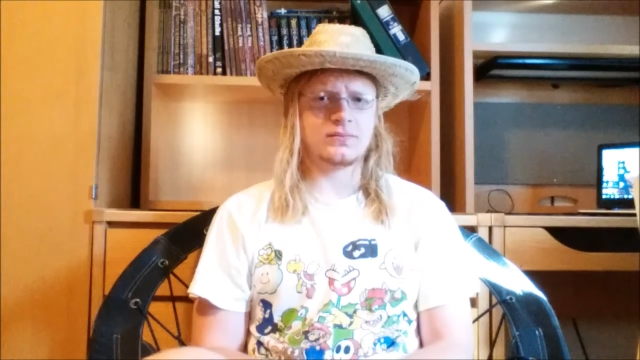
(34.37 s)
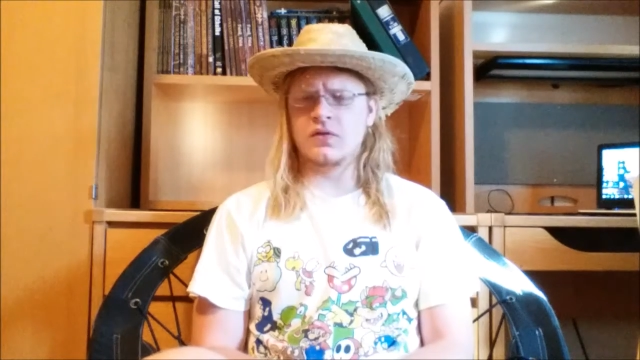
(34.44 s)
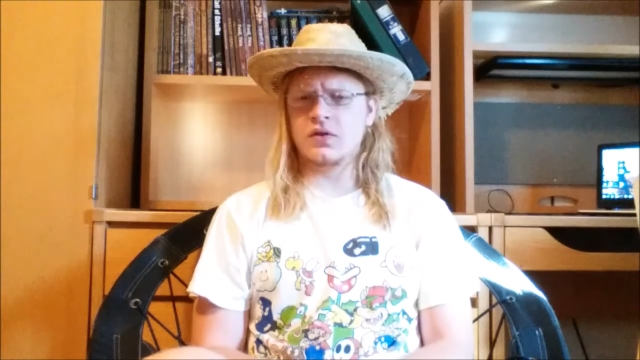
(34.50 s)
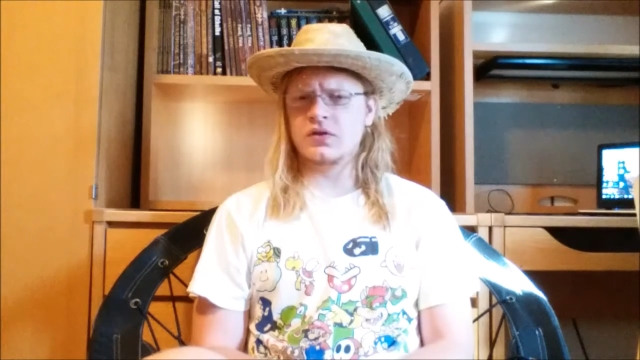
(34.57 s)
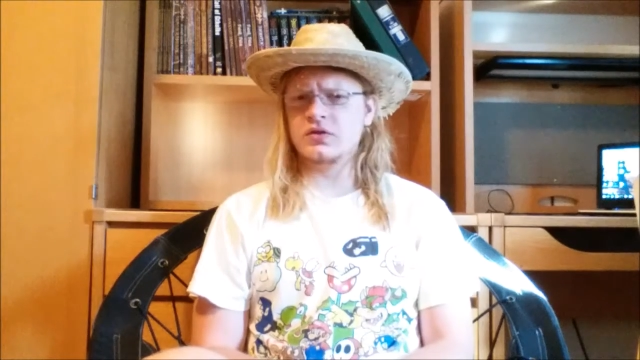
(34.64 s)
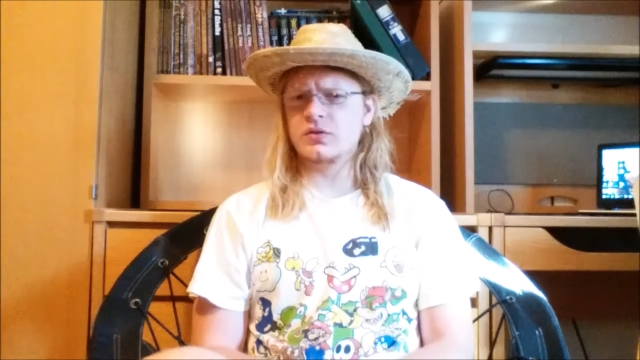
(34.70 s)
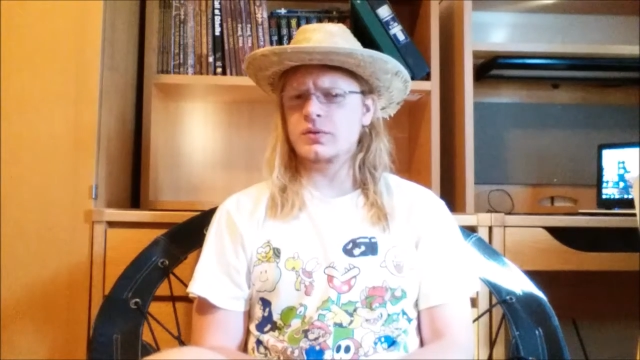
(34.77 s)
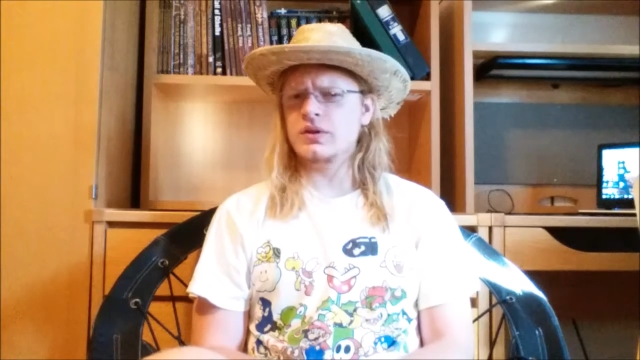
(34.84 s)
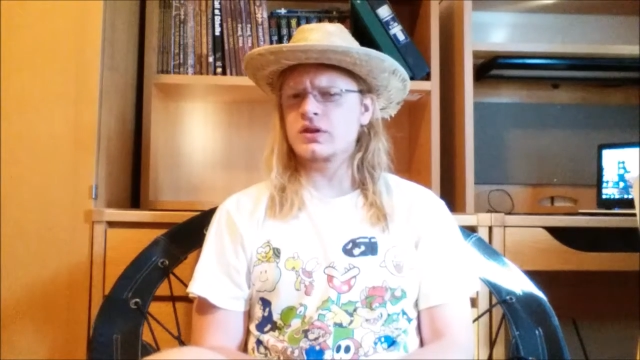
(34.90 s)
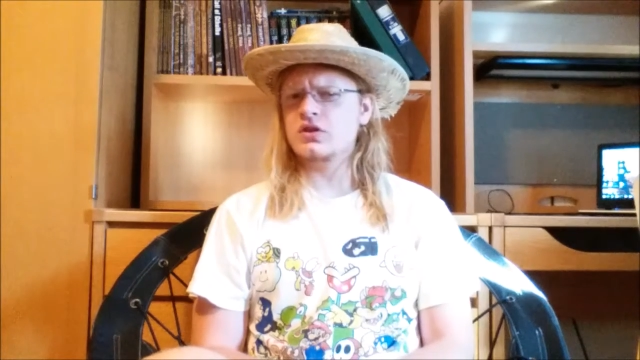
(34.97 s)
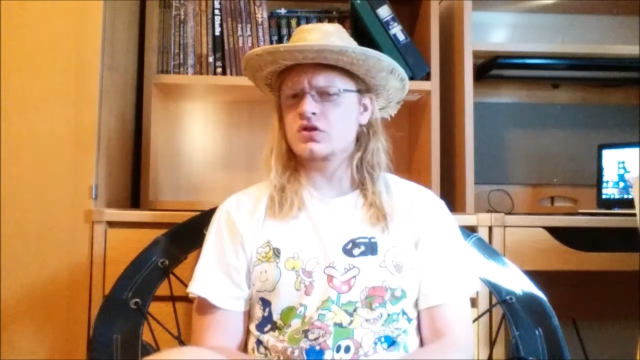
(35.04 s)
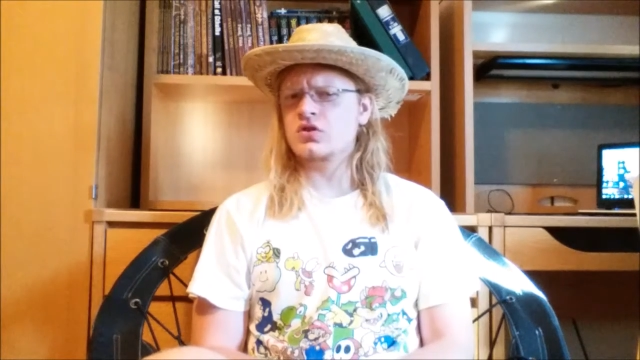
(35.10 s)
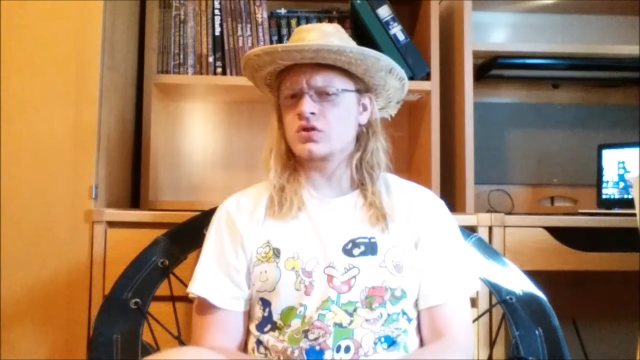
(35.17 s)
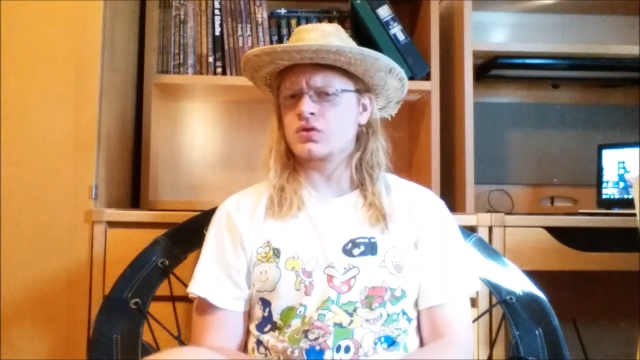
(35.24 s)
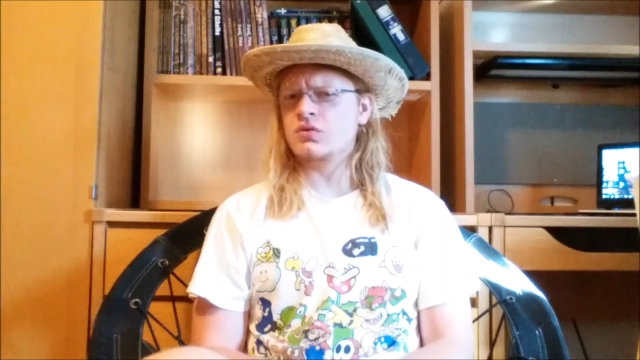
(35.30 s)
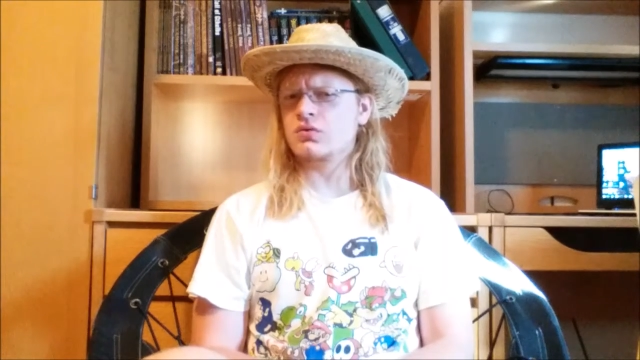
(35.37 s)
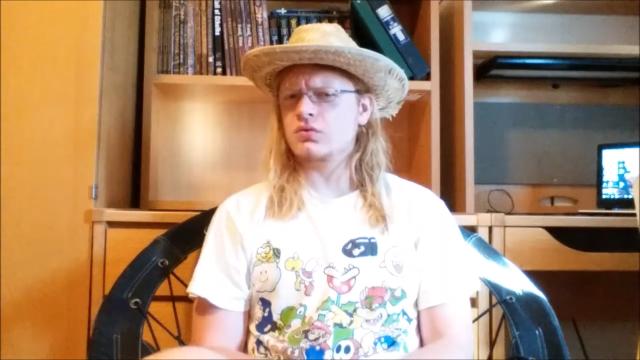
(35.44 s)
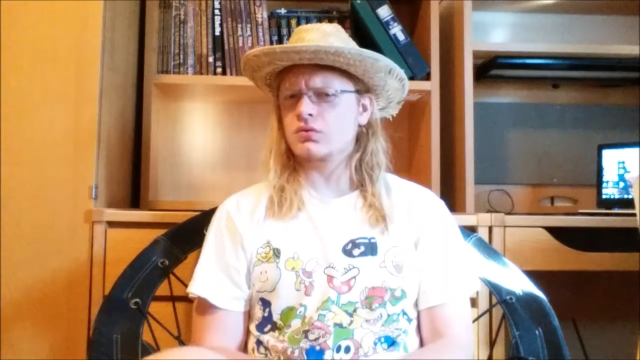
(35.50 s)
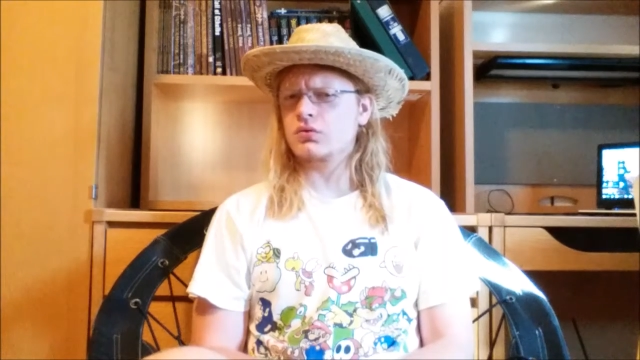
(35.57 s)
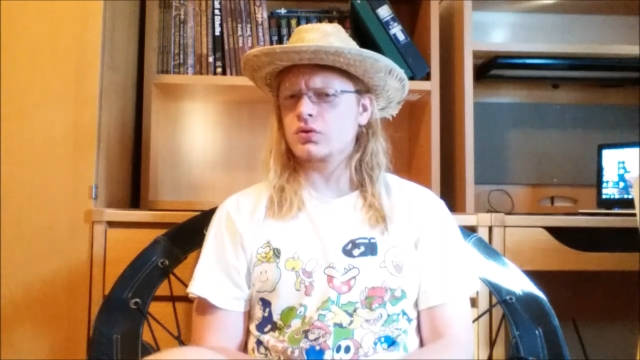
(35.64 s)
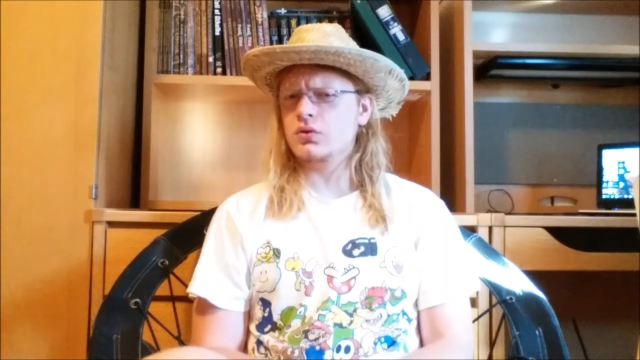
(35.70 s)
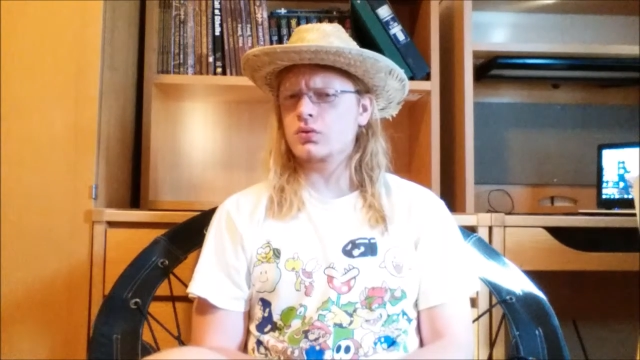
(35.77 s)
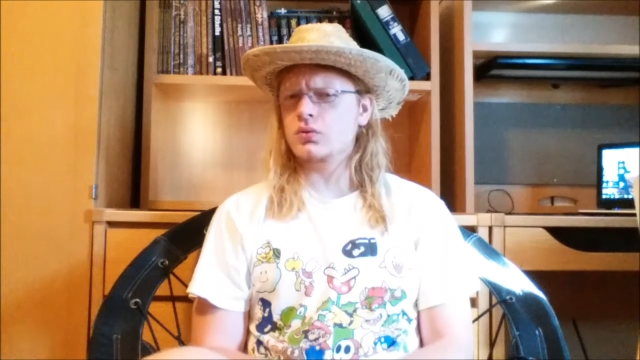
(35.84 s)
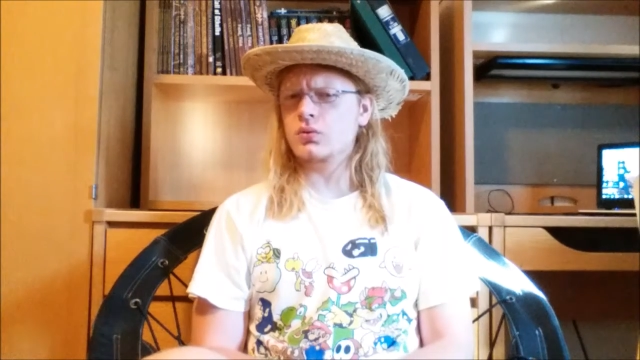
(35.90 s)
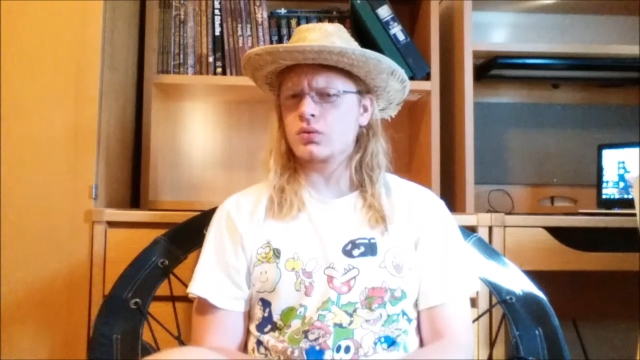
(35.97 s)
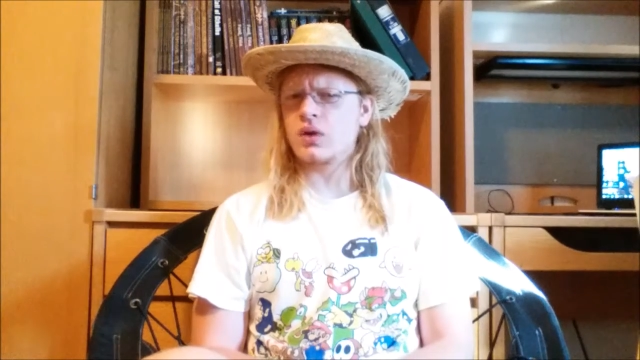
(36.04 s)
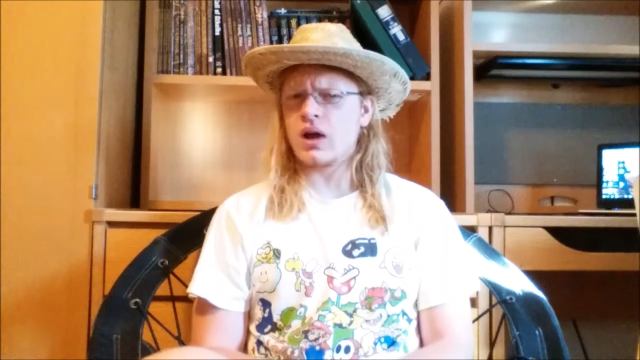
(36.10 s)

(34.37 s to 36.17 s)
The first one is true,